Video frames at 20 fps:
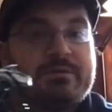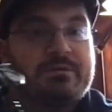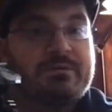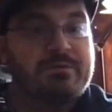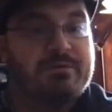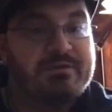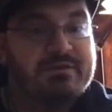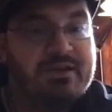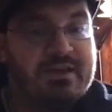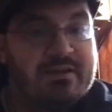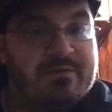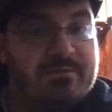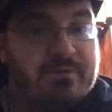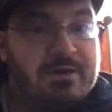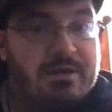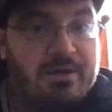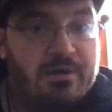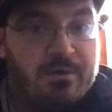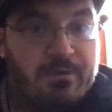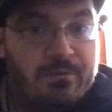Crusade
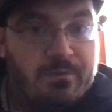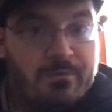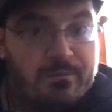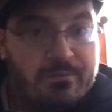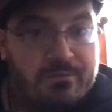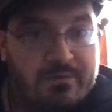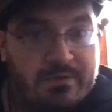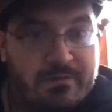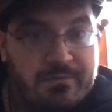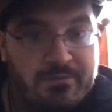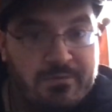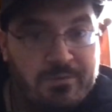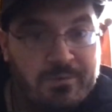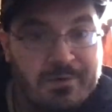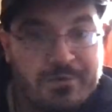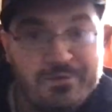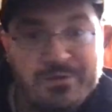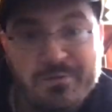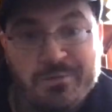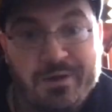videos if you
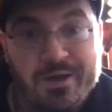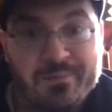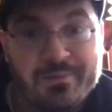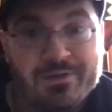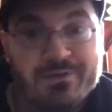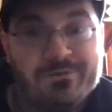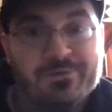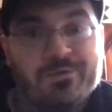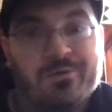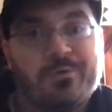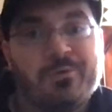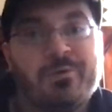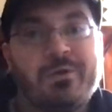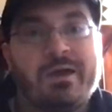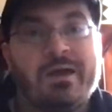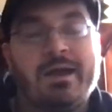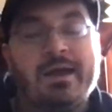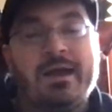want to see what I'm into.